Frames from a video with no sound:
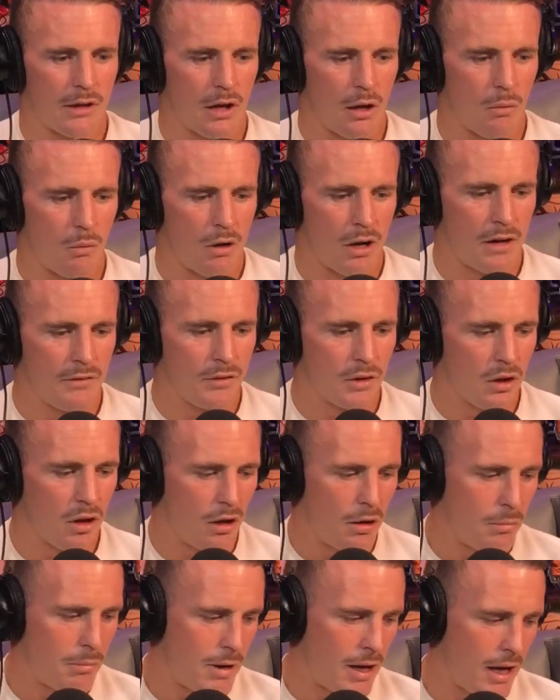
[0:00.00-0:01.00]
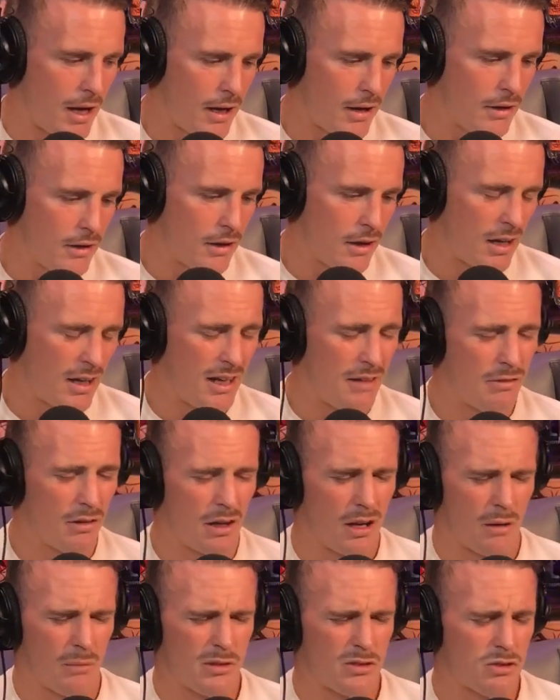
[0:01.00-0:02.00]
Like, why have you got a man? And even
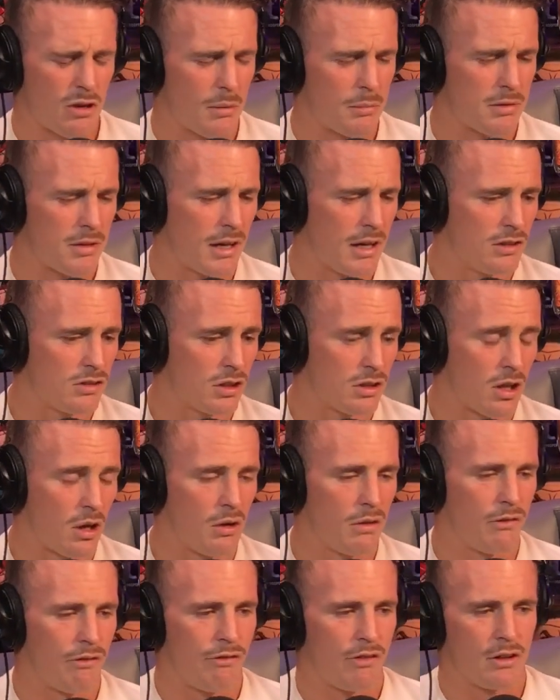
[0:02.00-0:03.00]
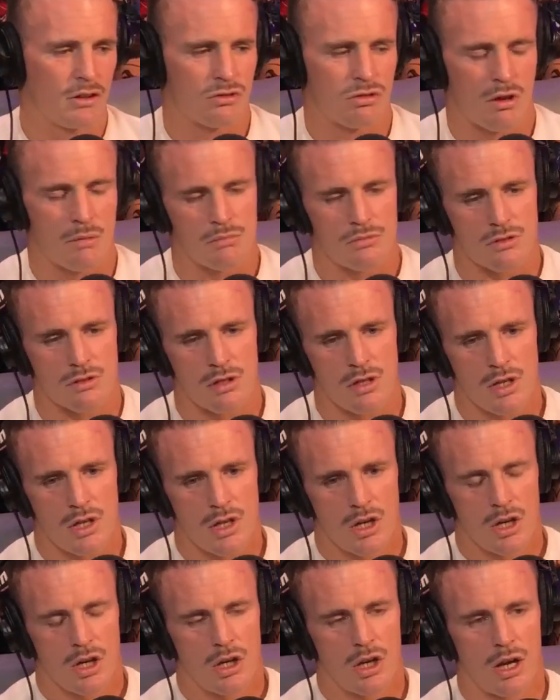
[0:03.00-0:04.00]
like with Trump's age, I don't even think Trump's
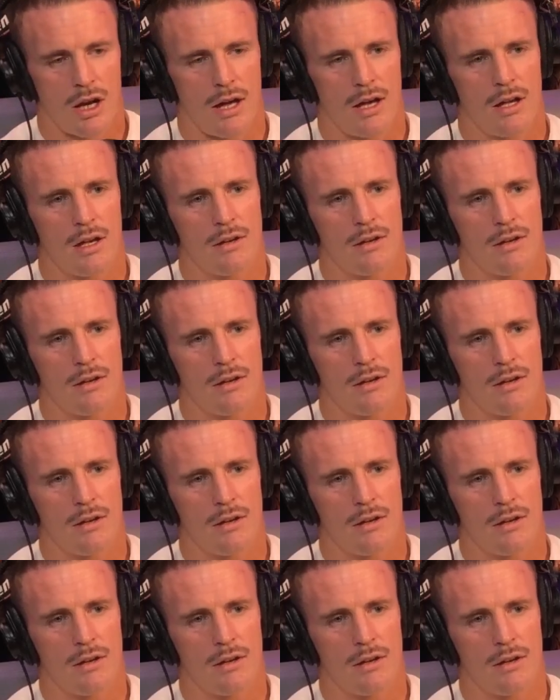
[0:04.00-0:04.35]
like...